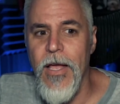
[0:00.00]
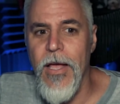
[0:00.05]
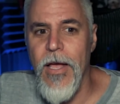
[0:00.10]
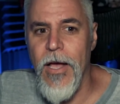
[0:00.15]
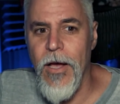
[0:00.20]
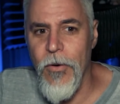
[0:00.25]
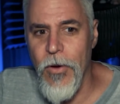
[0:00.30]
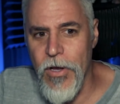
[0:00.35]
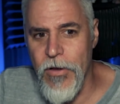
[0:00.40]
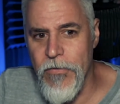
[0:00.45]

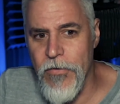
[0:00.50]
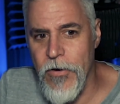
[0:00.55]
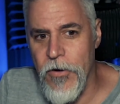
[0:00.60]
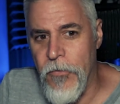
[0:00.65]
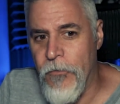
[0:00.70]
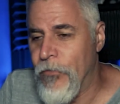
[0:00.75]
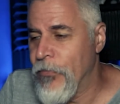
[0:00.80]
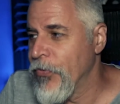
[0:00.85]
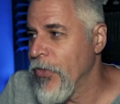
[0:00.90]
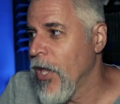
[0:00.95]

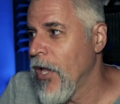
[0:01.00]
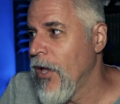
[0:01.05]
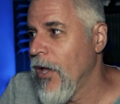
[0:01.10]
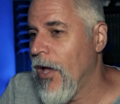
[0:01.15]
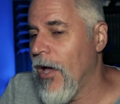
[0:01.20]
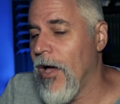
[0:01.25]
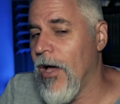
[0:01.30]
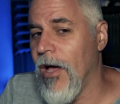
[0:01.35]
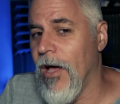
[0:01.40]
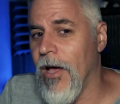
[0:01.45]
However,
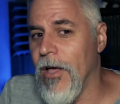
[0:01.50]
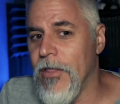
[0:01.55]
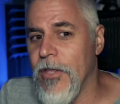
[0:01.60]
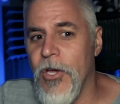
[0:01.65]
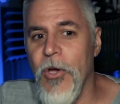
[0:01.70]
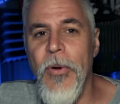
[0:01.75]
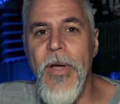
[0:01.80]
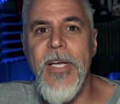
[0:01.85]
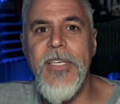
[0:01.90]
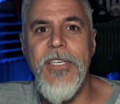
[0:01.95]
the
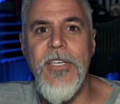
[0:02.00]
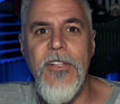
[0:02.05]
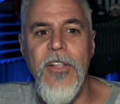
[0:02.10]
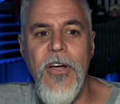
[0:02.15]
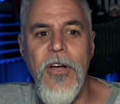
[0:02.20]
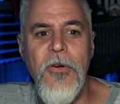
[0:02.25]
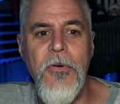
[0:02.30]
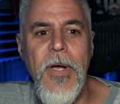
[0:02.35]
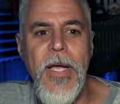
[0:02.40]
GoXLR